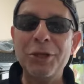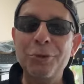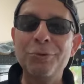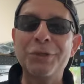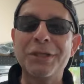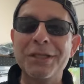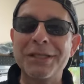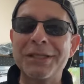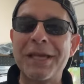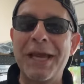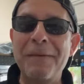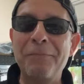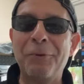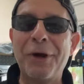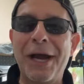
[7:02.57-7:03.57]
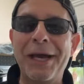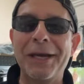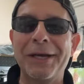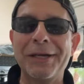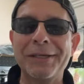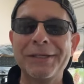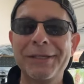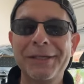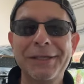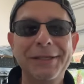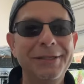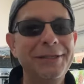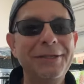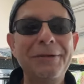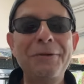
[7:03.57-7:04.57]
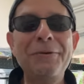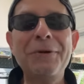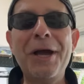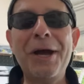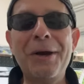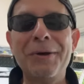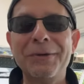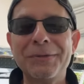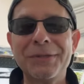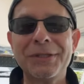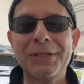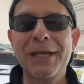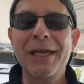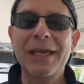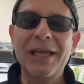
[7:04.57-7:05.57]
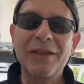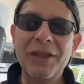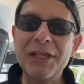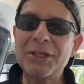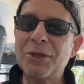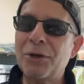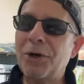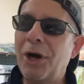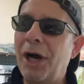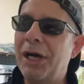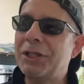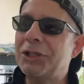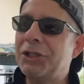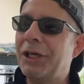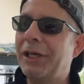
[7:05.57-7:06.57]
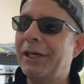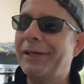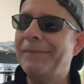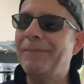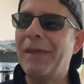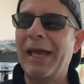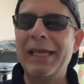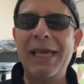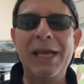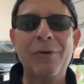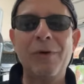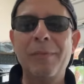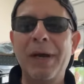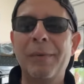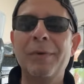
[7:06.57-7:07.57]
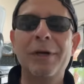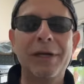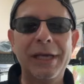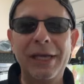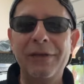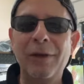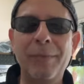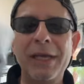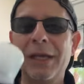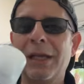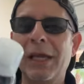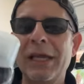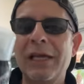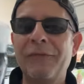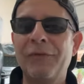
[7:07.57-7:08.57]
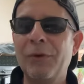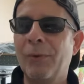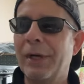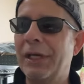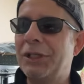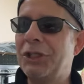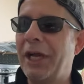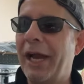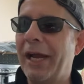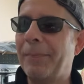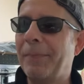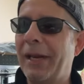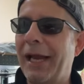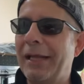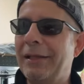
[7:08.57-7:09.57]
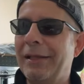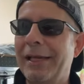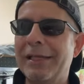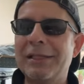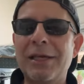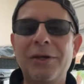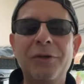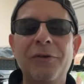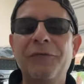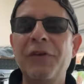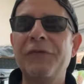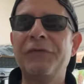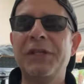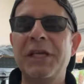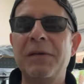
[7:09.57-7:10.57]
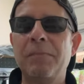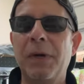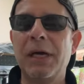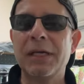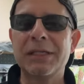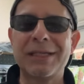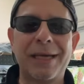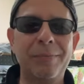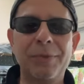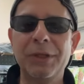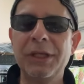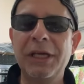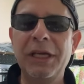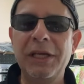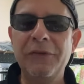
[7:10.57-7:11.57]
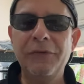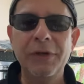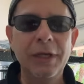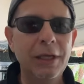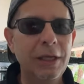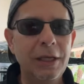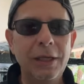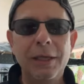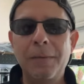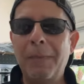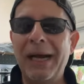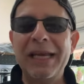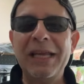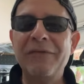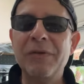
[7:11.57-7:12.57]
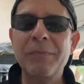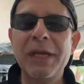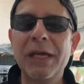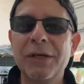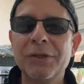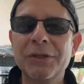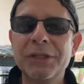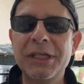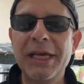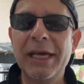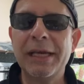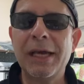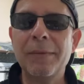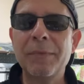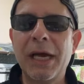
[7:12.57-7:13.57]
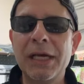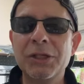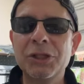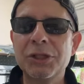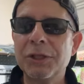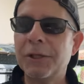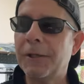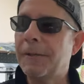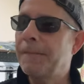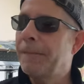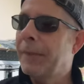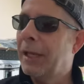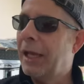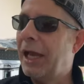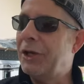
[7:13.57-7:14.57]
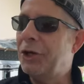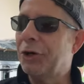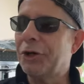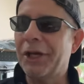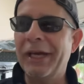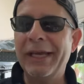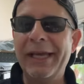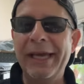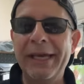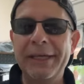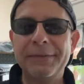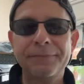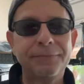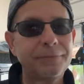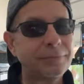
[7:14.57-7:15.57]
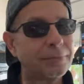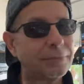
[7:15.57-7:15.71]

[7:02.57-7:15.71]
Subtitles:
use the same product. Who knows? This'll cost you, I can't remember, again, there'll be a link if you want to check, but it's under $15, I believe. It might even be under 10, I'm not sure. And you're gonna get